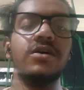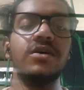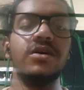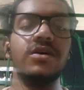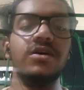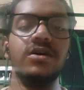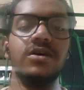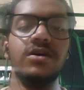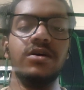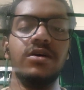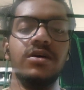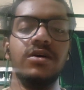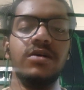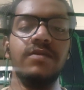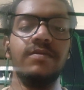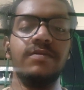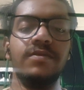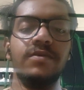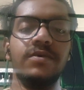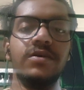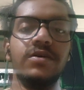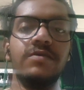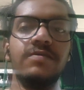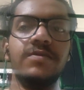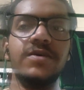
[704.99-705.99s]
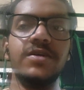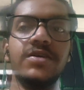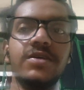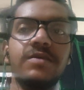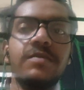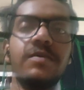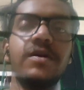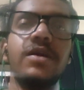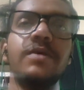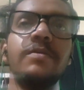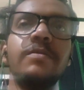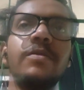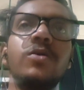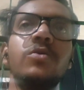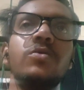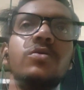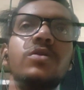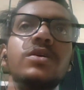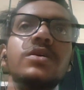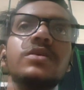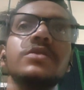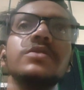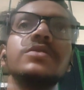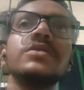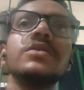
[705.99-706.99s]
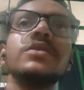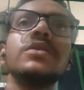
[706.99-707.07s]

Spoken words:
a permissible amount is